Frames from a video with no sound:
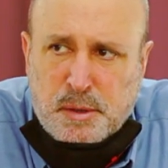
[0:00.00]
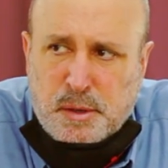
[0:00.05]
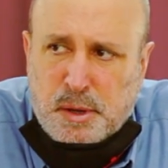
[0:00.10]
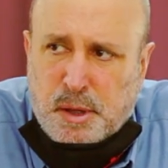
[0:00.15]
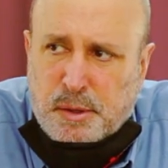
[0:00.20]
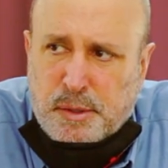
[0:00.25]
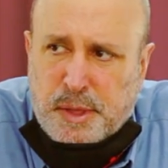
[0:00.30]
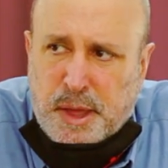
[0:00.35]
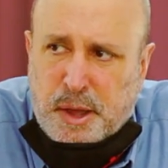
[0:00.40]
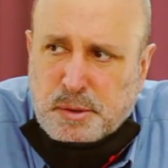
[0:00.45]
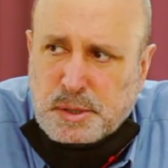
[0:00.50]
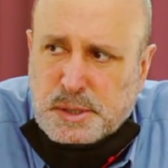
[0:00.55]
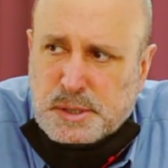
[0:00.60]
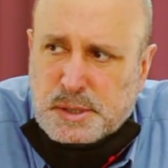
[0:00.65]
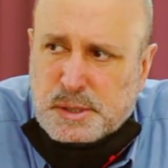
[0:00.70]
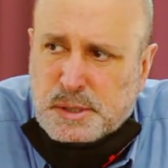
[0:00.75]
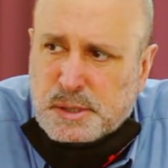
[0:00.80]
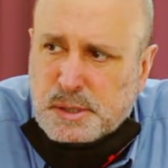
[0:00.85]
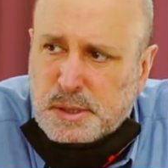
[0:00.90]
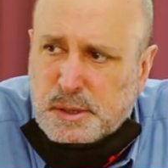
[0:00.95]
no,
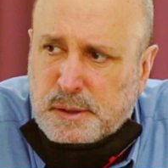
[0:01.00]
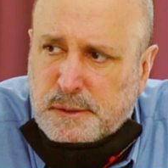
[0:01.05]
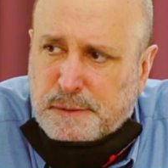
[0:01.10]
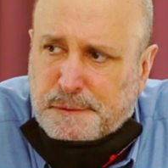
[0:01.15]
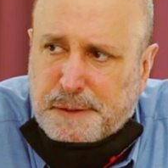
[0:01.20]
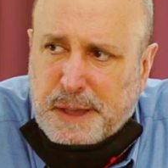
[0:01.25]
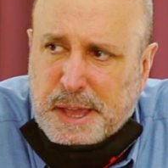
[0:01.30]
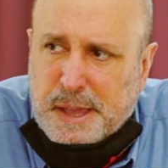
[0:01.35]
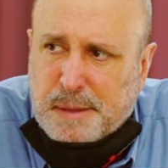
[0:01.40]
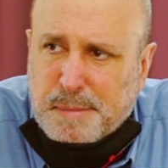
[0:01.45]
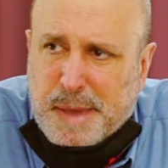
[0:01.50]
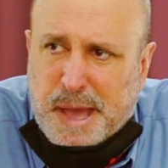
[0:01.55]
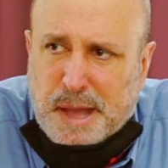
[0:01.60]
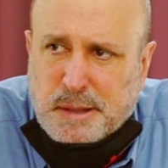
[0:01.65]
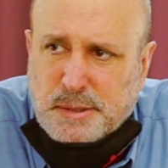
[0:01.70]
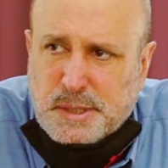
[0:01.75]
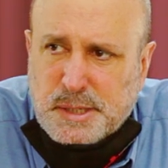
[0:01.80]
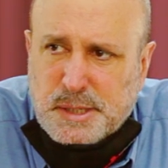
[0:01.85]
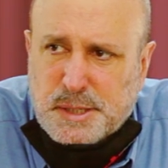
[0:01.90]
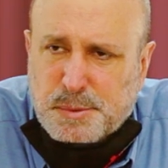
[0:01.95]
those fake
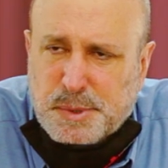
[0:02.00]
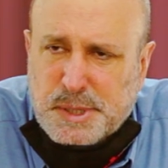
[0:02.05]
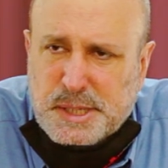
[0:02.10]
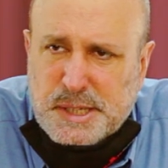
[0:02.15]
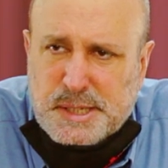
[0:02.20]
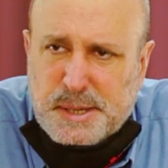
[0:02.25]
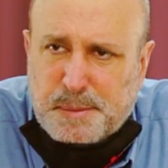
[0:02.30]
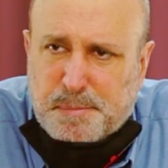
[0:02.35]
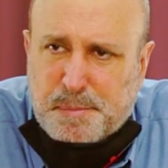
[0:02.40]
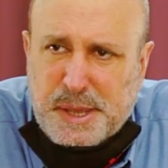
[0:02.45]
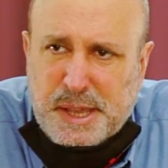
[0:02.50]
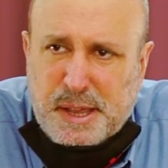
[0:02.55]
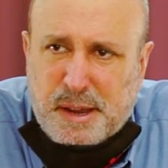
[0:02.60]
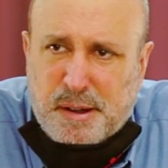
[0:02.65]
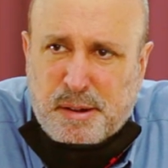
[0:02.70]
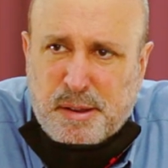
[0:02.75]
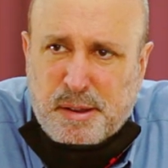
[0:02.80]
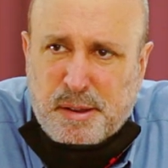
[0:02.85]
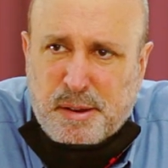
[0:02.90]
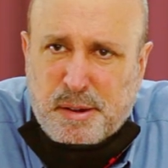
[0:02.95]
mountains will
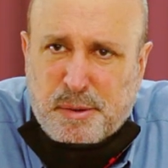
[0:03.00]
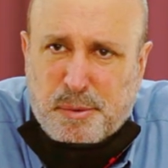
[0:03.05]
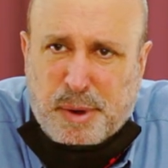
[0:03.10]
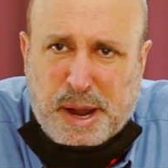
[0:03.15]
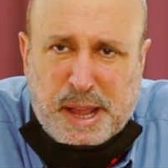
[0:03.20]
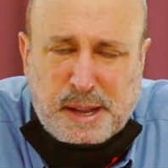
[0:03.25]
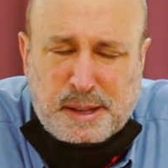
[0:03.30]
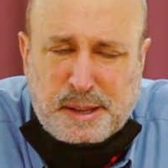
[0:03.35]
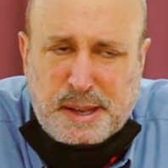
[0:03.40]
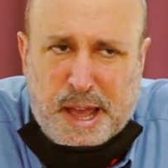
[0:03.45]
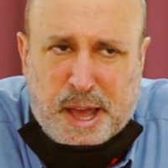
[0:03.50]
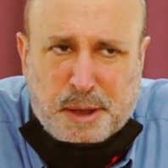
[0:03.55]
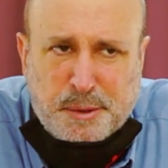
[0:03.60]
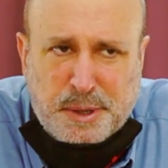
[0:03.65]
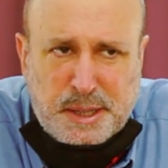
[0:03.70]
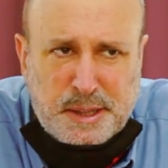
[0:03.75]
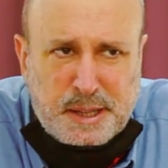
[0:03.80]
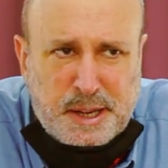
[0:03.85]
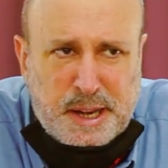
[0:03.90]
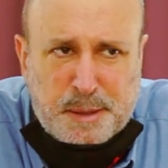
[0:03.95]
disappear right now
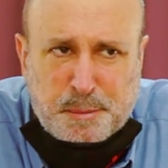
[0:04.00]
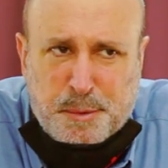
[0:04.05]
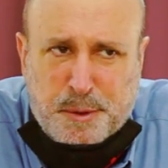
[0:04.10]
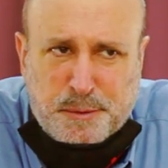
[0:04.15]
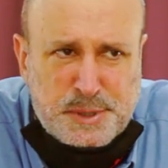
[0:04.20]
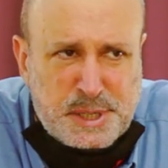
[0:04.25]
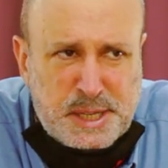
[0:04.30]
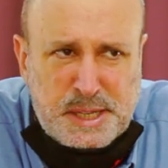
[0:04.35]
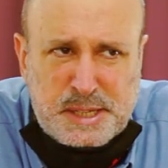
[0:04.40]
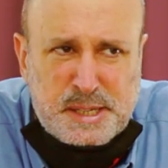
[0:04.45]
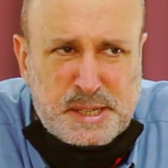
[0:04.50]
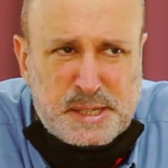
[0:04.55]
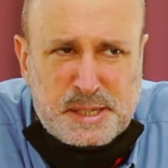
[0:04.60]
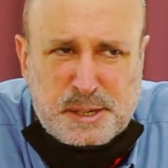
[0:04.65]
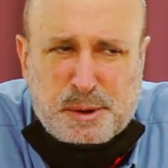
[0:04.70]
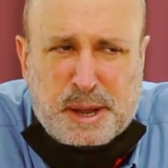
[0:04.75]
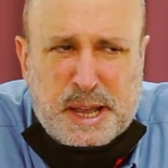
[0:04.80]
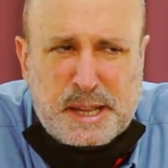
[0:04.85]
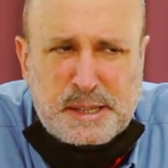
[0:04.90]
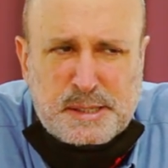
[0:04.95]
in the name of Jesus
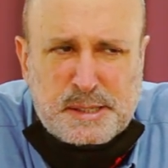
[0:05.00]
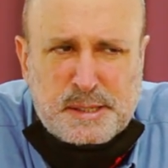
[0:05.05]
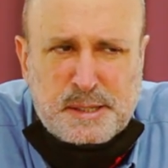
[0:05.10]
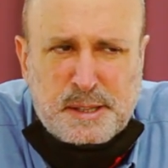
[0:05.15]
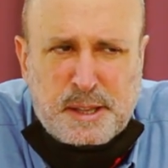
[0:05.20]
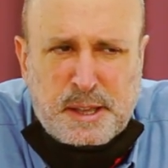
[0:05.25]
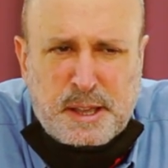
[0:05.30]
Christ.